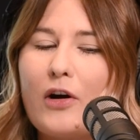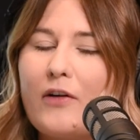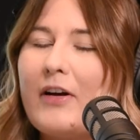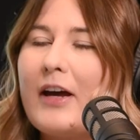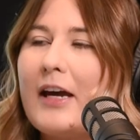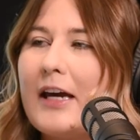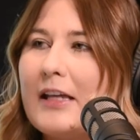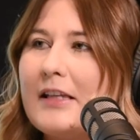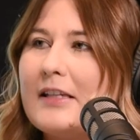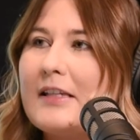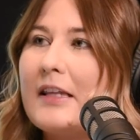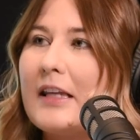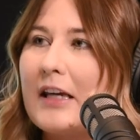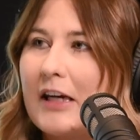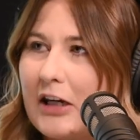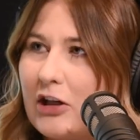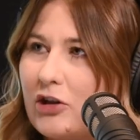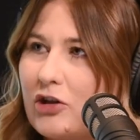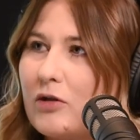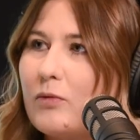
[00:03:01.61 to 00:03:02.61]
overheads in the
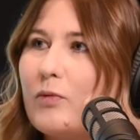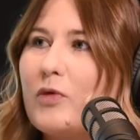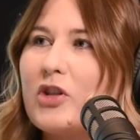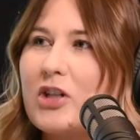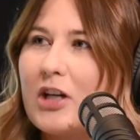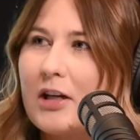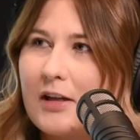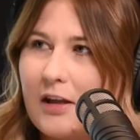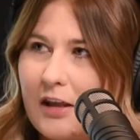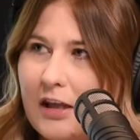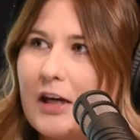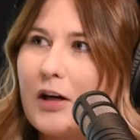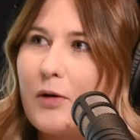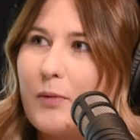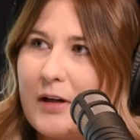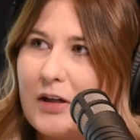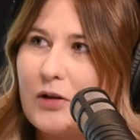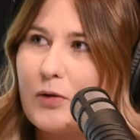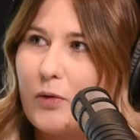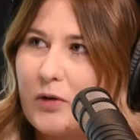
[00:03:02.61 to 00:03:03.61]
kitchen, which I think
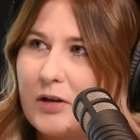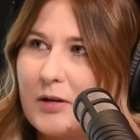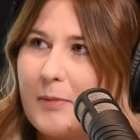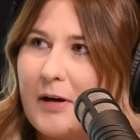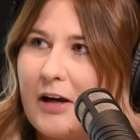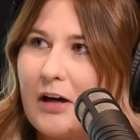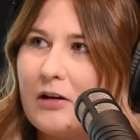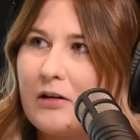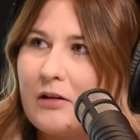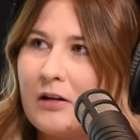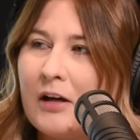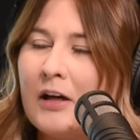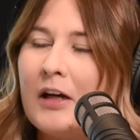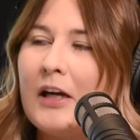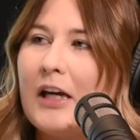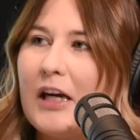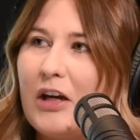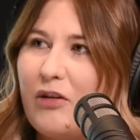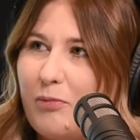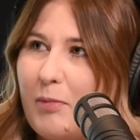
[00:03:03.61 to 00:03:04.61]
we talked about.
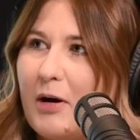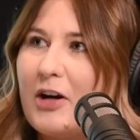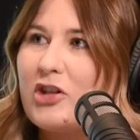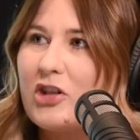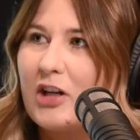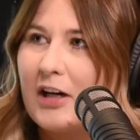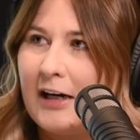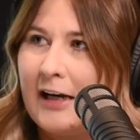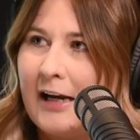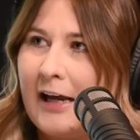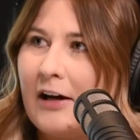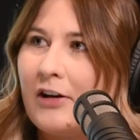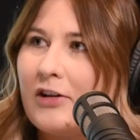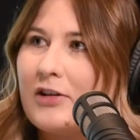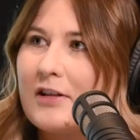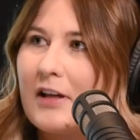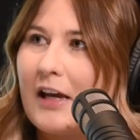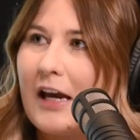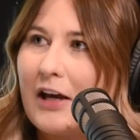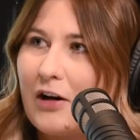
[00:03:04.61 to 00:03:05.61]
If budget
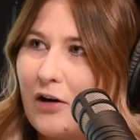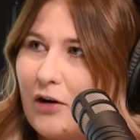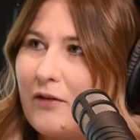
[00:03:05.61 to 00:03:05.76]
allows, add